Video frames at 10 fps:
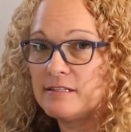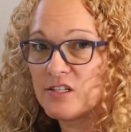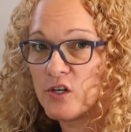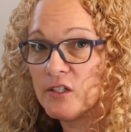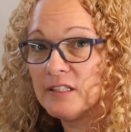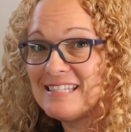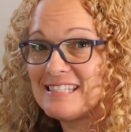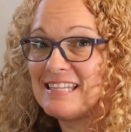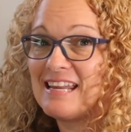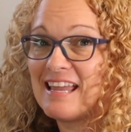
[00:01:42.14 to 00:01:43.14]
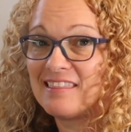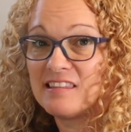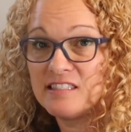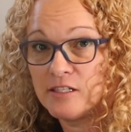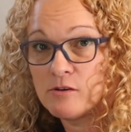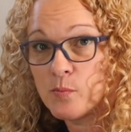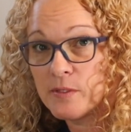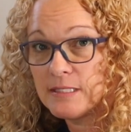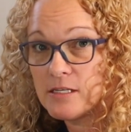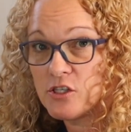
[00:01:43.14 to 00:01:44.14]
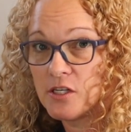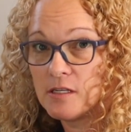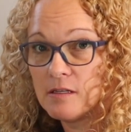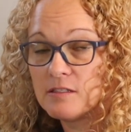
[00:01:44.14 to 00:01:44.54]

is currently sitting at the zero position